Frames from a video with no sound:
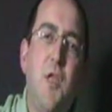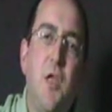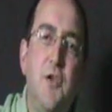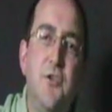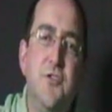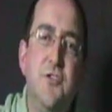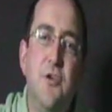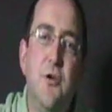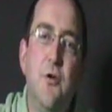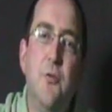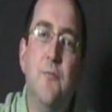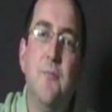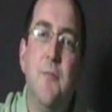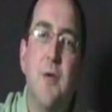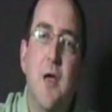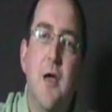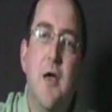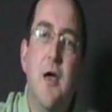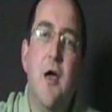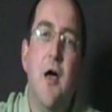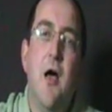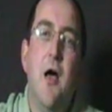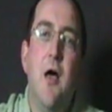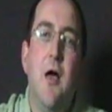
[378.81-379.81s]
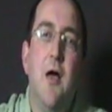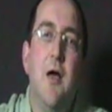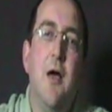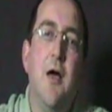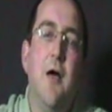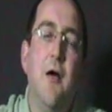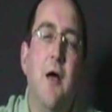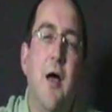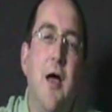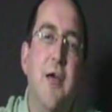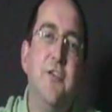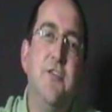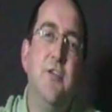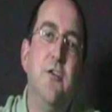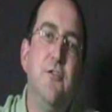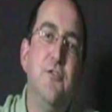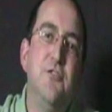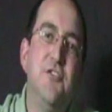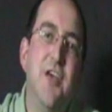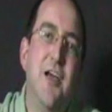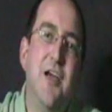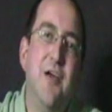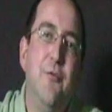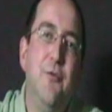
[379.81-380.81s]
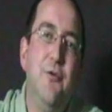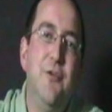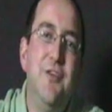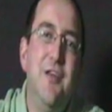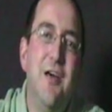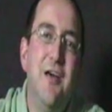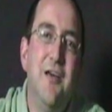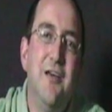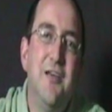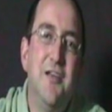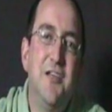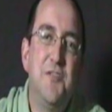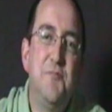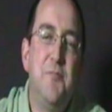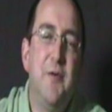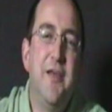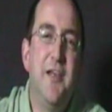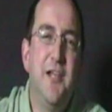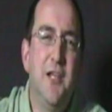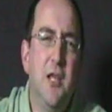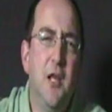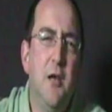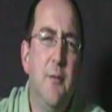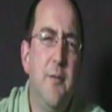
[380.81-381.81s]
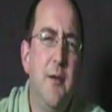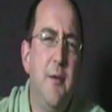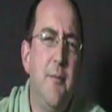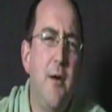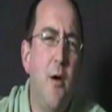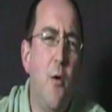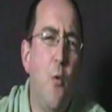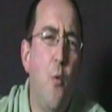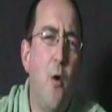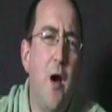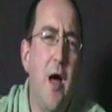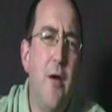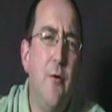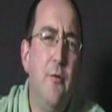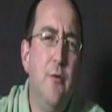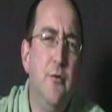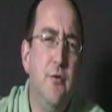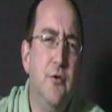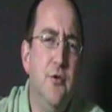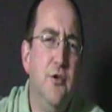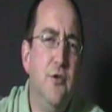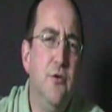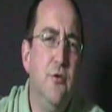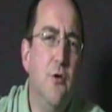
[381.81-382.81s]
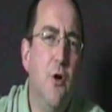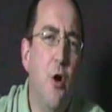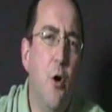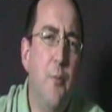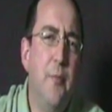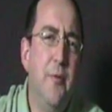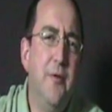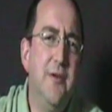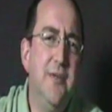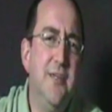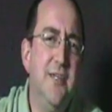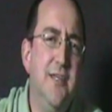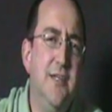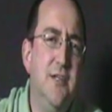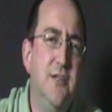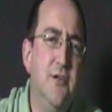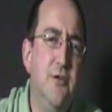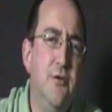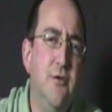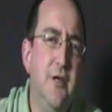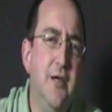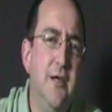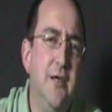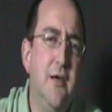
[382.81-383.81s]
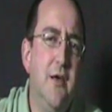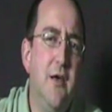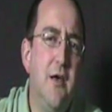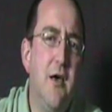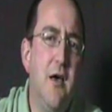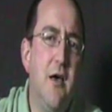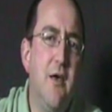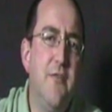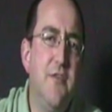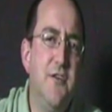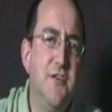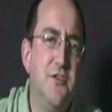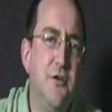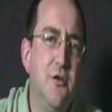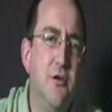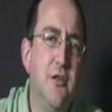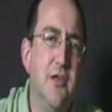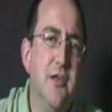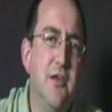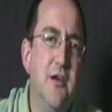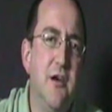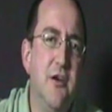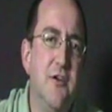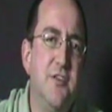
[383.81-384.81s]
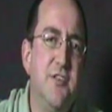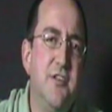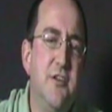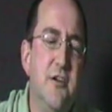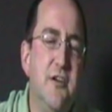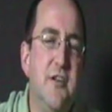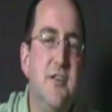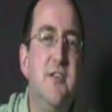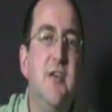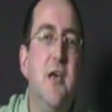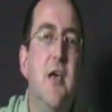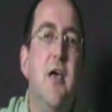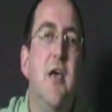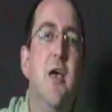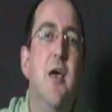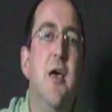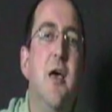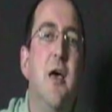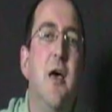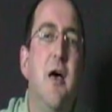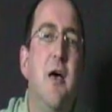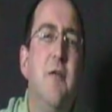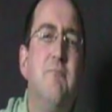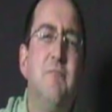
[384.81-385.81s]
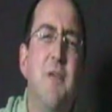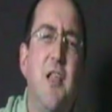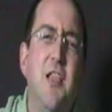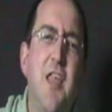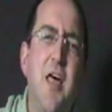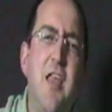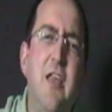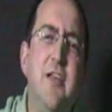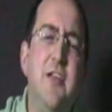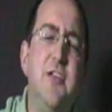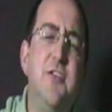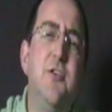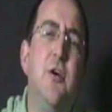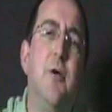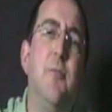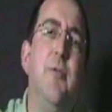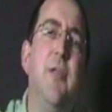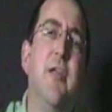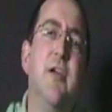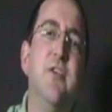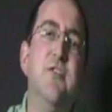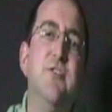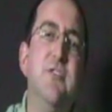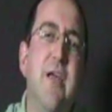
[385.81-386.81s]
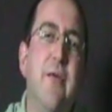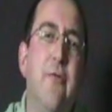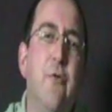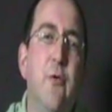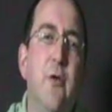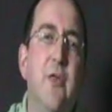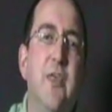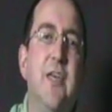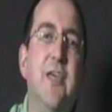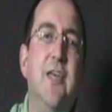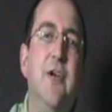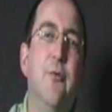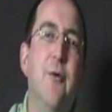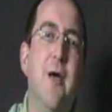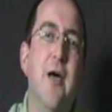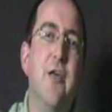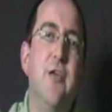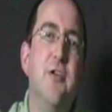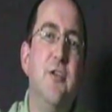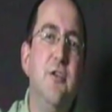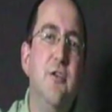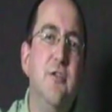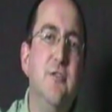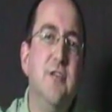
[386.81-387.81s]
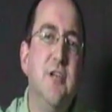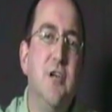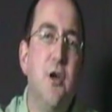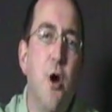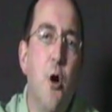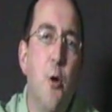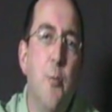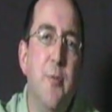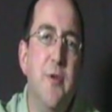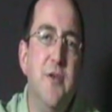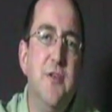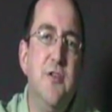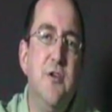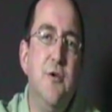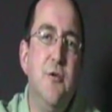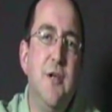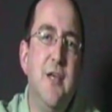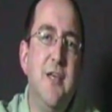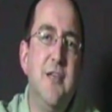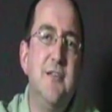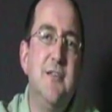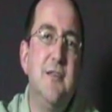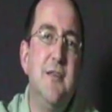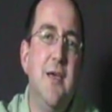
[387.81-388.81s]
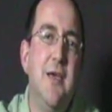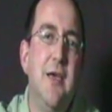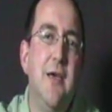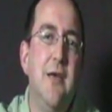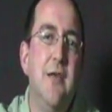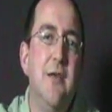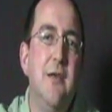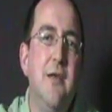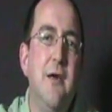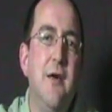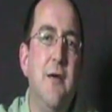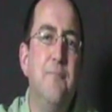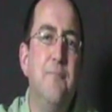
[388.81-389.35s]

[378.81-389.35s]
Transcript: So, I told you I would explain a little bit about why we would do open D tuning this early in our series. A lot of guitar players never really get around to using open tunings, and